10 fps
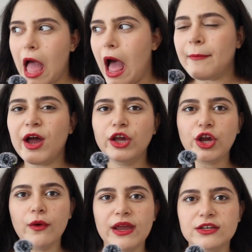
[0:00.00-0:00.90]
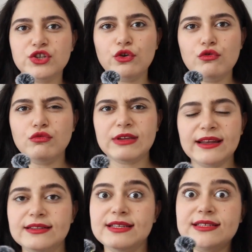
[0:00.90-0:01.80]
Am I going to
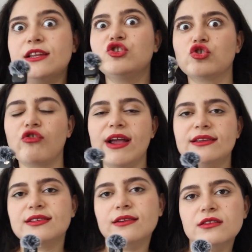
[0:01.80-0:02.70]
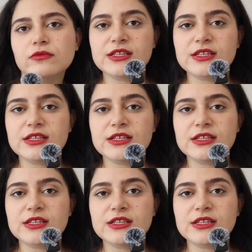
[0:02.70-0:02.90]
get disintegrated?